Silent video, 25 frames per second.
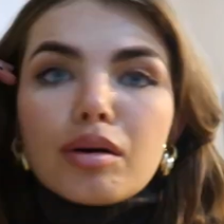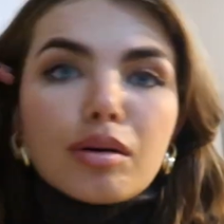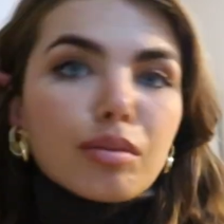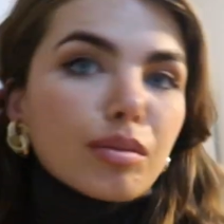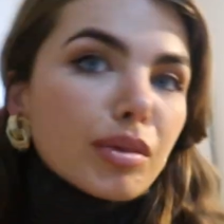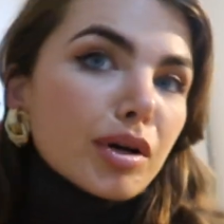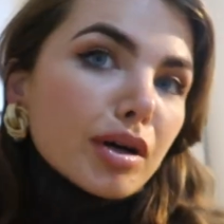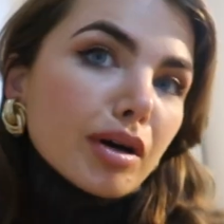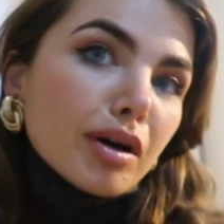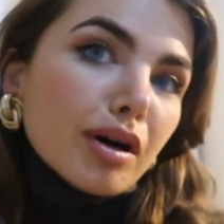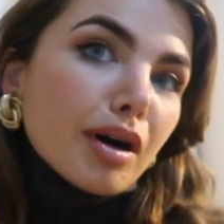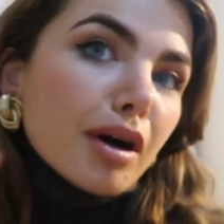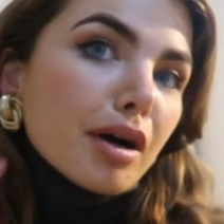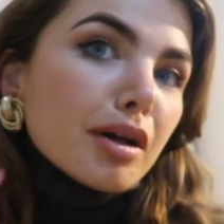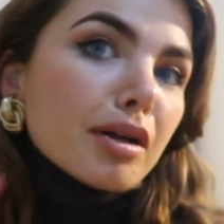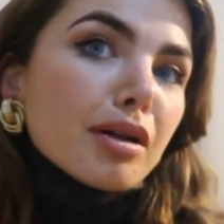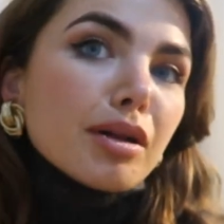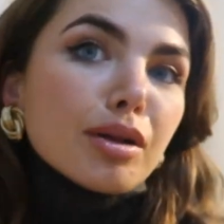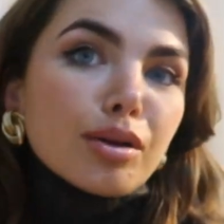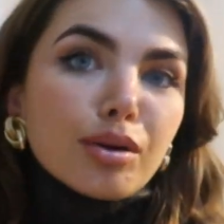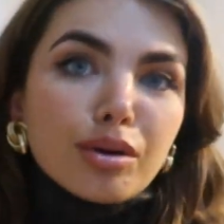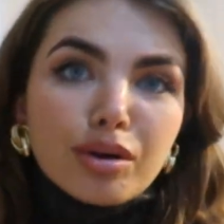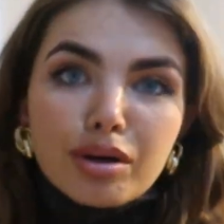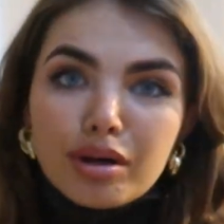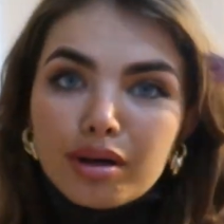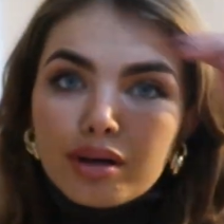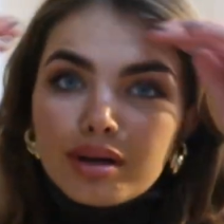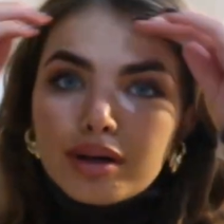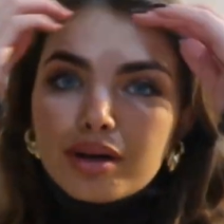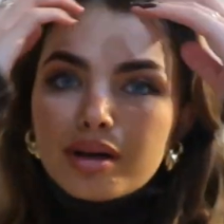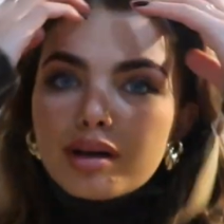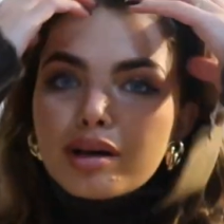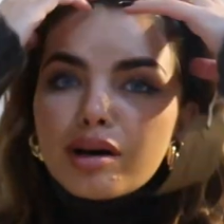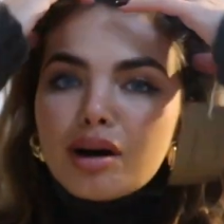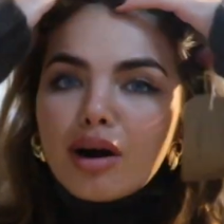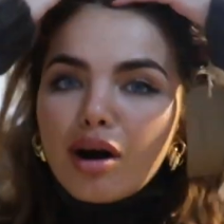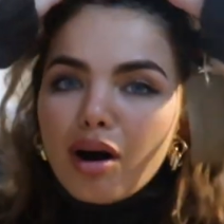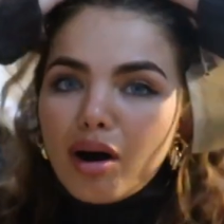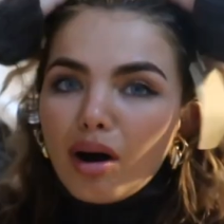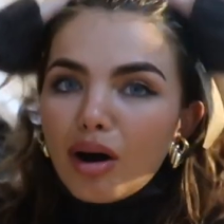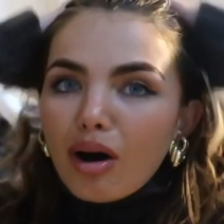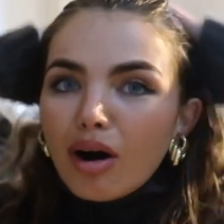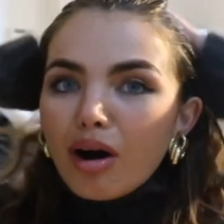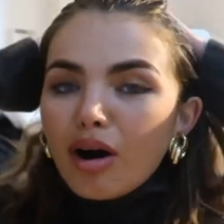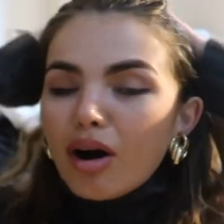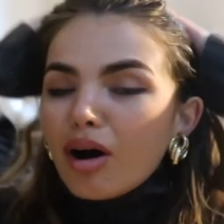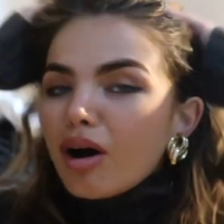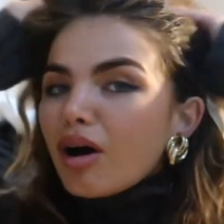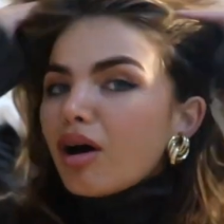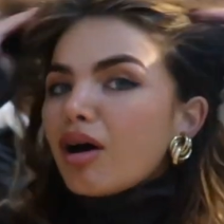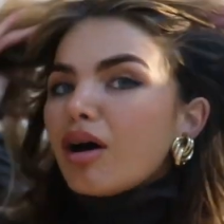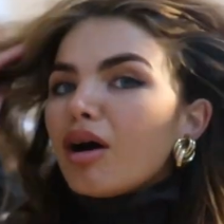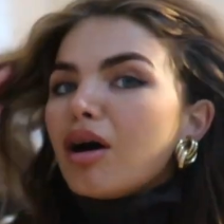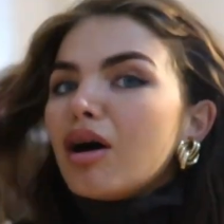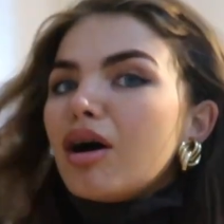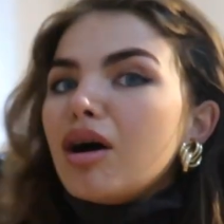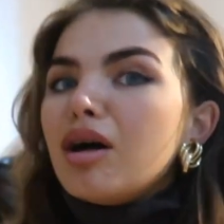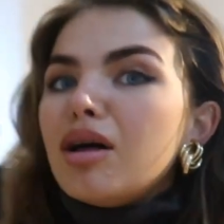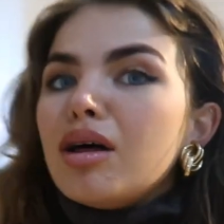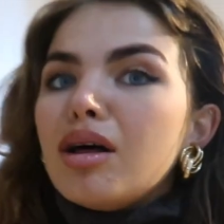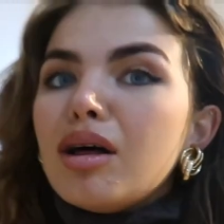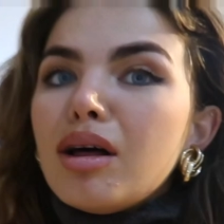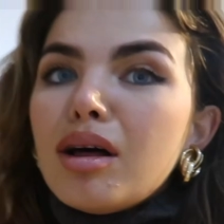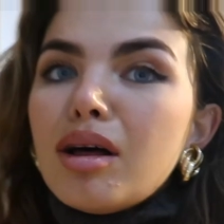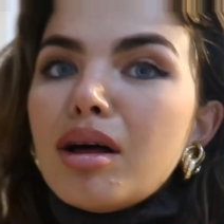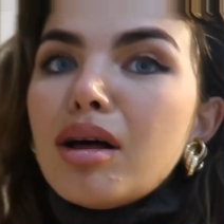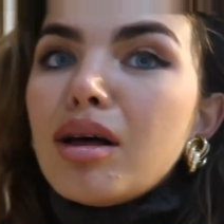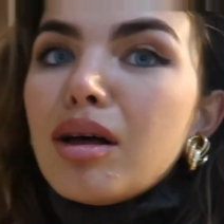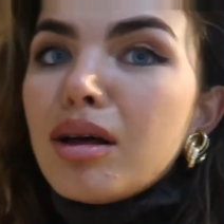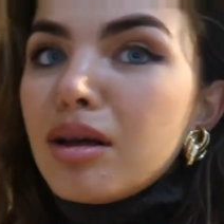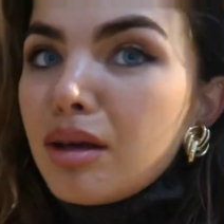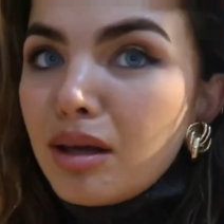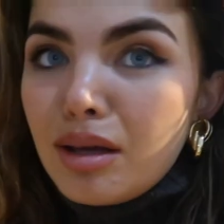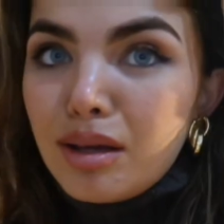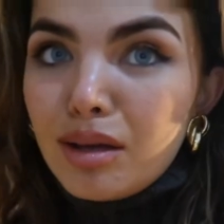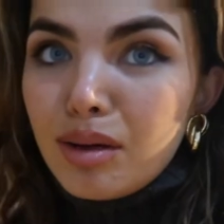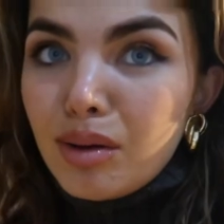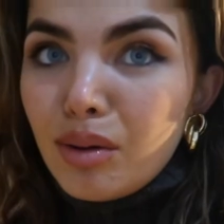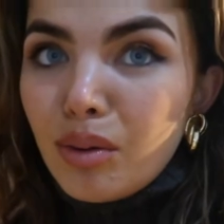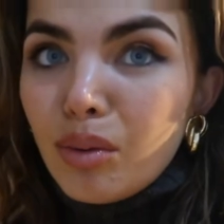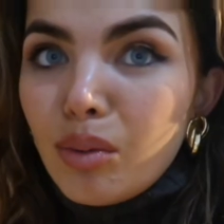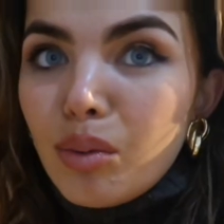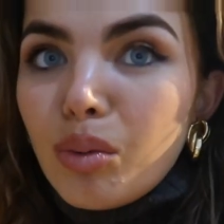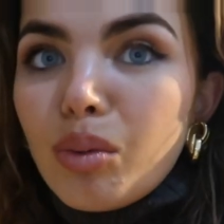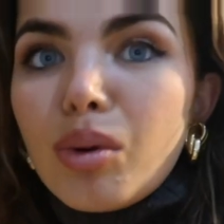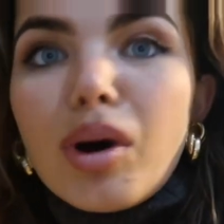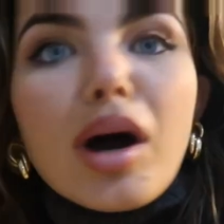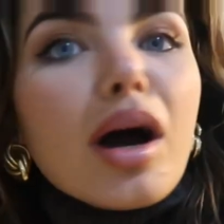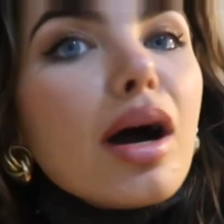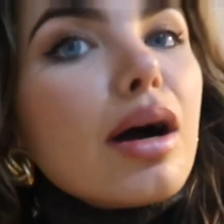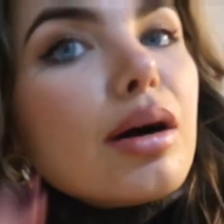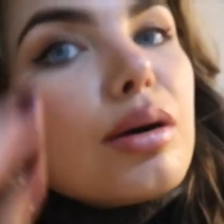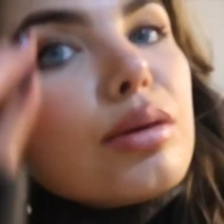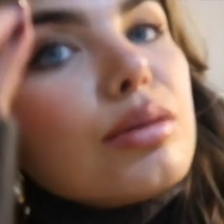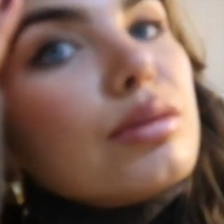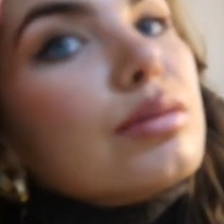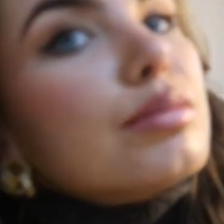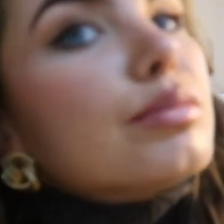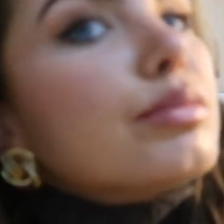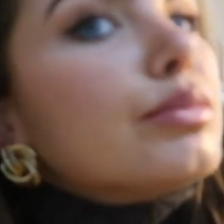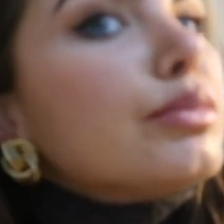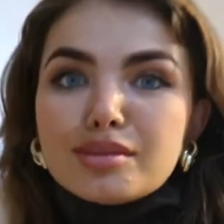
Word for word: Oh my god, look. Oh wow.